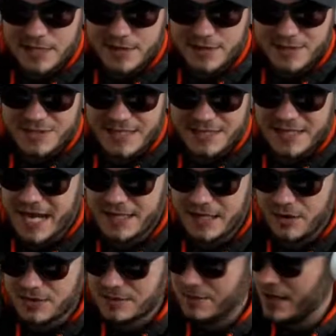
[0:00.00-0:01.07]
I think it was like
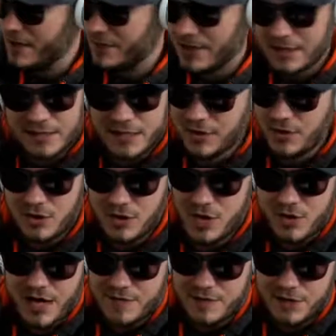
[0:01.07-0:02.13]
$9 a month. That you no
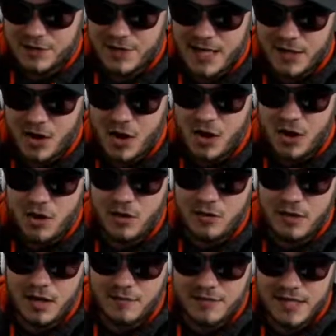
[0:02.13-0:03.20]
longer have to do that. All
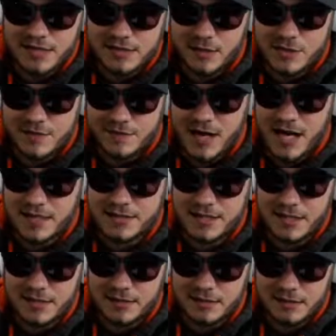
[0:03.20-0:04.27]
of the exclusive
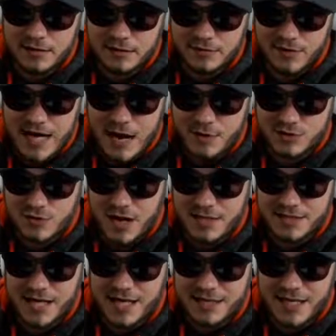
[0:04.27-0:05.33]
content for
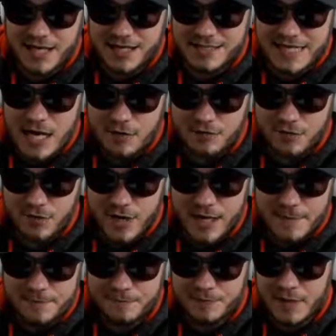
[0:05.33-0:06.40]
howardsrock.net is now free.
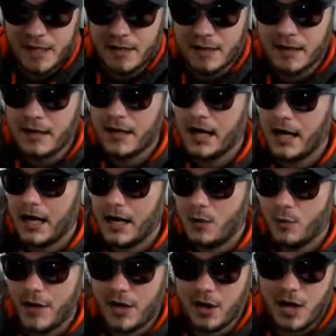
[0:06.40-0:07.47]

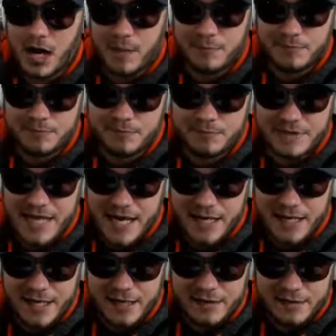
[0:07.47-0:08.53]
We are
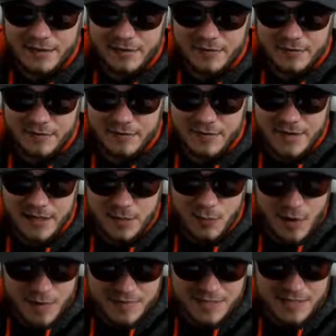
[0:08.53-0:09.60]
updating the
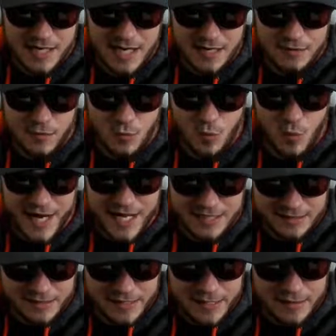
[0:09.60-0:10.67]
website
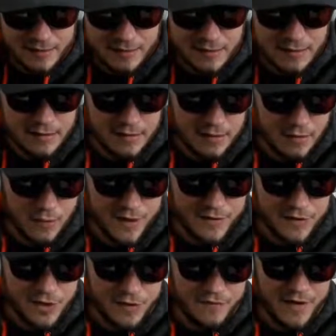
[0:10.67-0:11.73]
weekly with
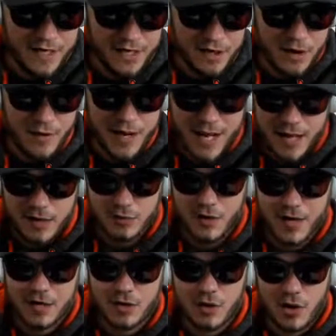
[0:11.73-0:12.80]
new video and
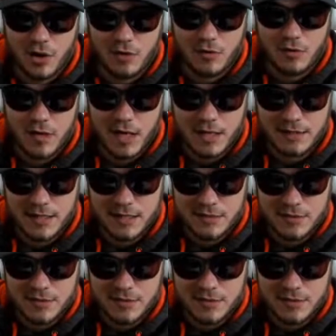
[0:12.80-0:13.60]
written article content.